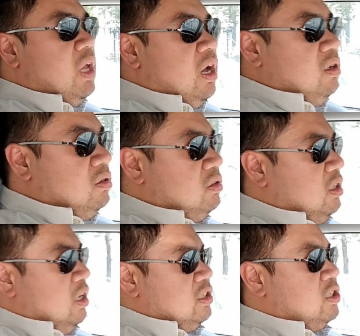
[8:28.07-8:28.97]
Yeah, it was
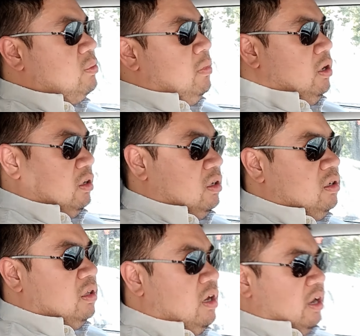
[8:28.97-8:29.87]
a lot smaller
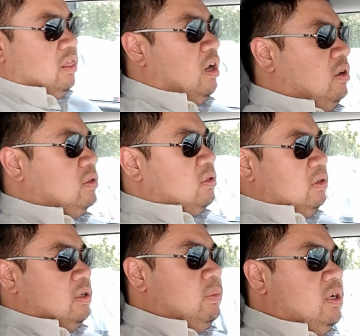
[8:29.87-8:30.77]
than I thought it was
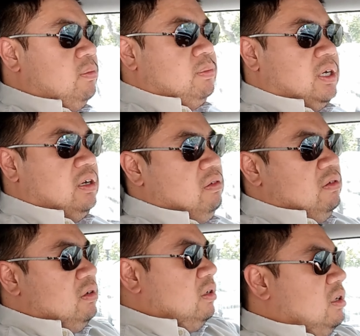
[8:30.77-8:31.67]
going to be, but
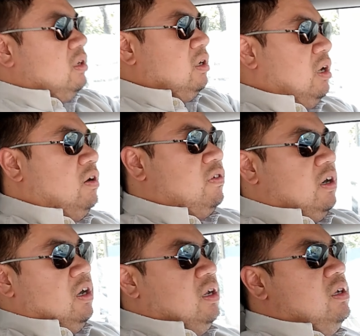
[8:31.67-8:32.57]

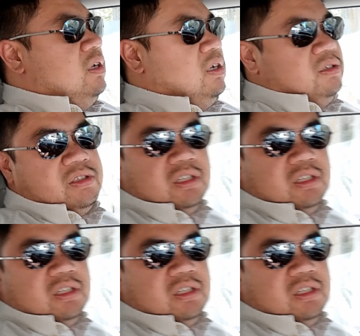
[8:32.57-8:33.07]
overall, it